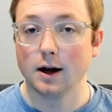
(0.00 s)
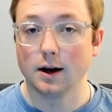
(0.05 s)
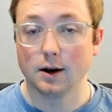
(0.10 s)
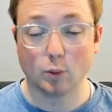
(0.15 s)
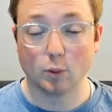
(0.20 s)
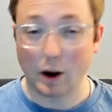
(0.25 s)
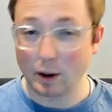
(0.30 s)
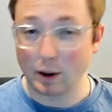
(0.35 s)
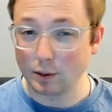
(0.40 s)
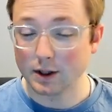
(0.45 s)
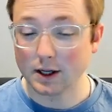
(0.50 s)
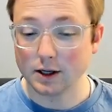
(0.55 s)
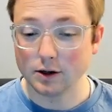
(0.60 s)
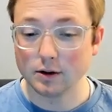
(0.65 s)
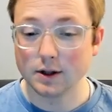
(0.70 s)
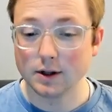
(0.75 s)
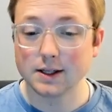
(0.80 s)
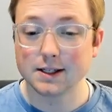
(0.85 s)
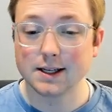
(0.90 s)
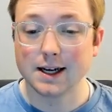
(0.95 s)
Why would they do
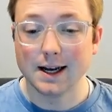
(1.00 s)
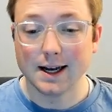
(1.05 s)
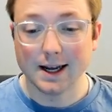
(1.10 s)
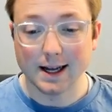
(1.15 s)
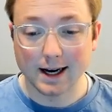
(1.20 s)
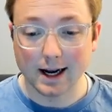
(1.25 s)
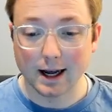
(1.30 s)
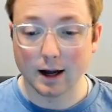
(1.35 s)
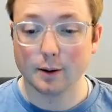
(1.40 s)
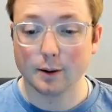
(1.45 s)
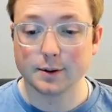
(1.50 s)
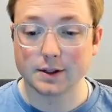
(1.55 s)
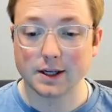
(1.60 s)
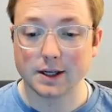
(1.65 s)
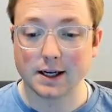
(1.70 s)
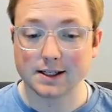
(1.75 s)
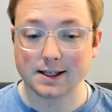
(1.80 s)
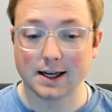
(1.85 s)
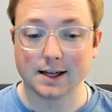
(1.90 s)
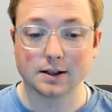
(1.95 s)
this? It helps
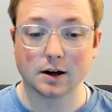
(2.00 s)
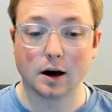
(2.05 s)
assess